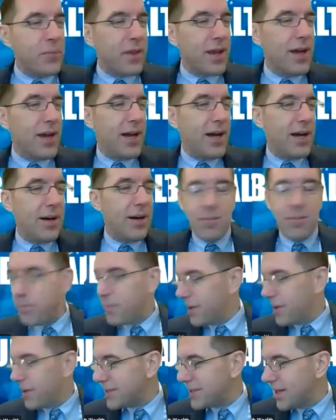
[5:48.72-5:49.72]
Uh,
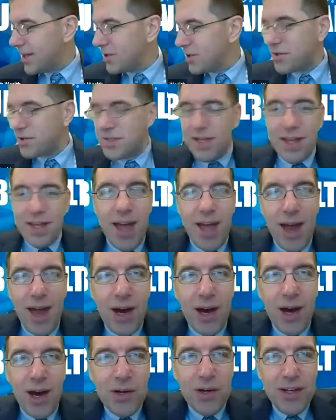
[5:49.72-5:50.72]
but it's interesting
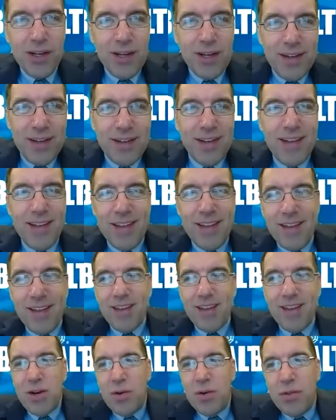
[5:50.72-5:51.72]
how,
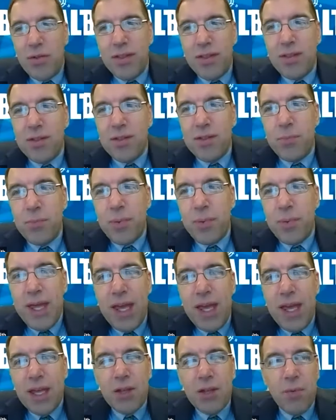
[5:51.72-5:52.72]
you know,
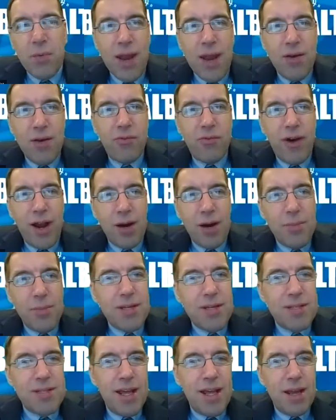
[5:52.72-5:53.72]
being in the right
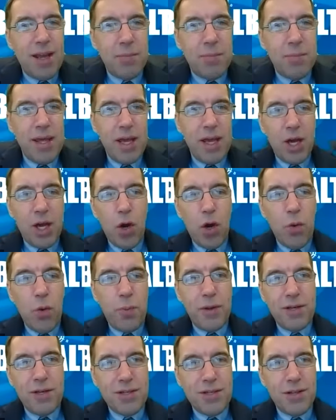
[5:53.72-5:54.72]
environment and being
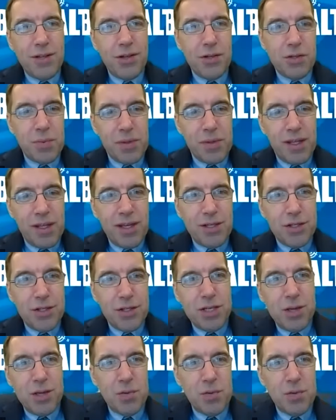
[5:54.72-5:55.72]
open to those
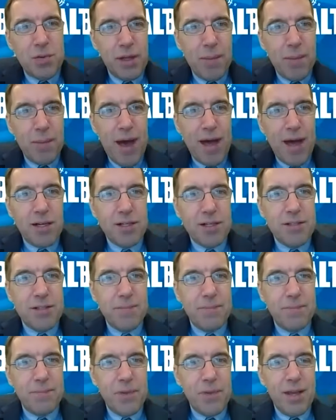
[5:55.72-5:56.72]
relationships really matters.
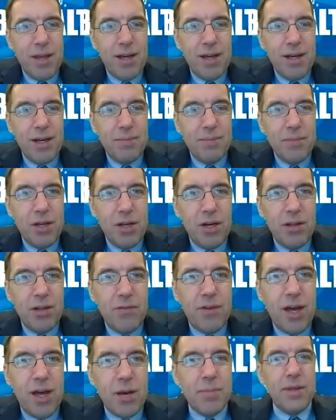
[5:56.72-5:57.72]
Uh, you know,
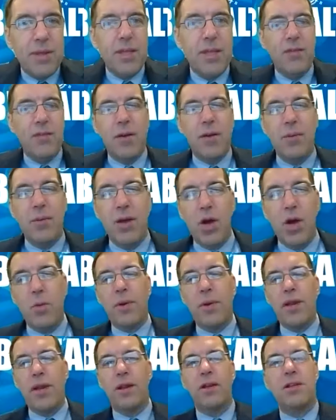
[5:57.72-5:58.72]
you've got to be, you've got to be
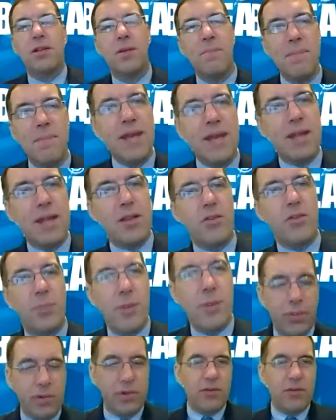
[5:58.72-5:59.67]
open into meeting those people.